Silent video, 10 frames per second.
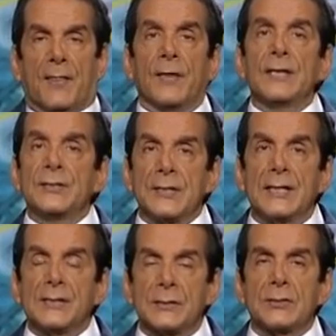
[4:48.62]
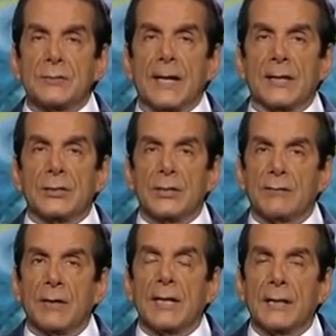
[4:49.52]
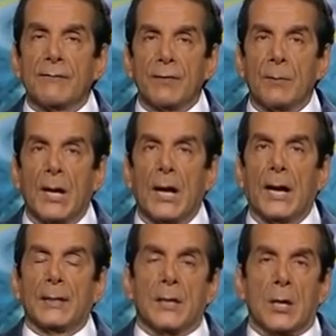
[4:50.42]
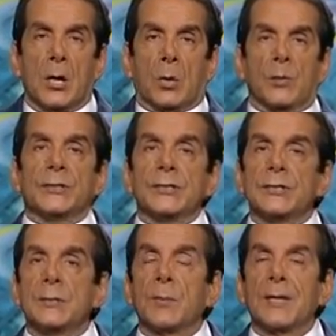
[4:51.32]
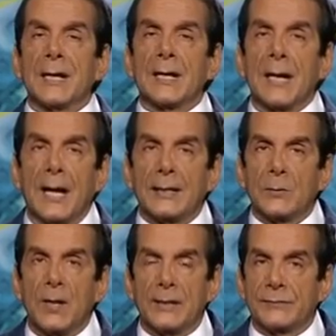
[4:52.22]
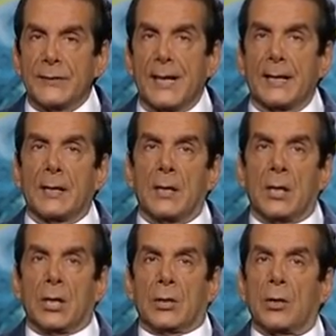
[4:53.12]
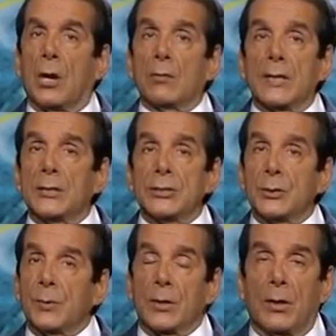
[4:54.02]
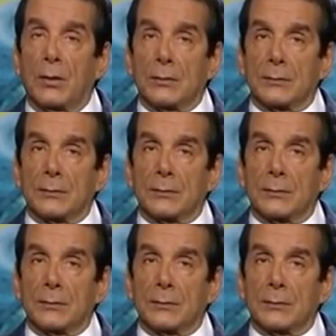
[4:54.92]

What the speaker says: This is the strategy of leading from behind, which is simply a kind way of saying, no leadership at all.